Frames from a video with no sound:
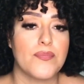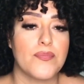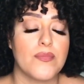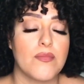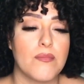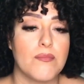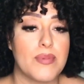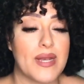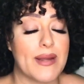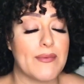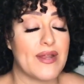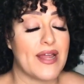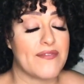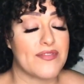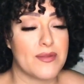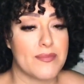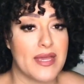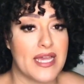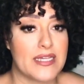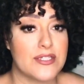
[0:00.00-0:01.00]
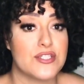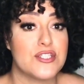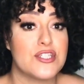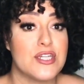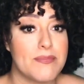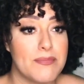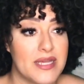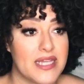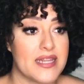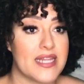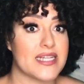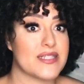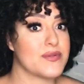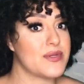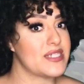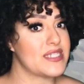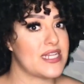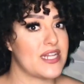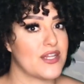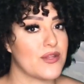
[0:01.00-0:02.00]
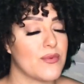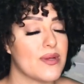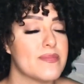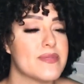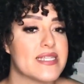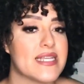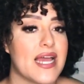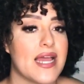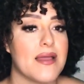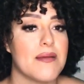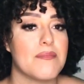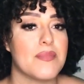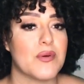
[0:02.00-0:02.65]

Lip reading: but I would have to pay shipping. That's what it said on the website.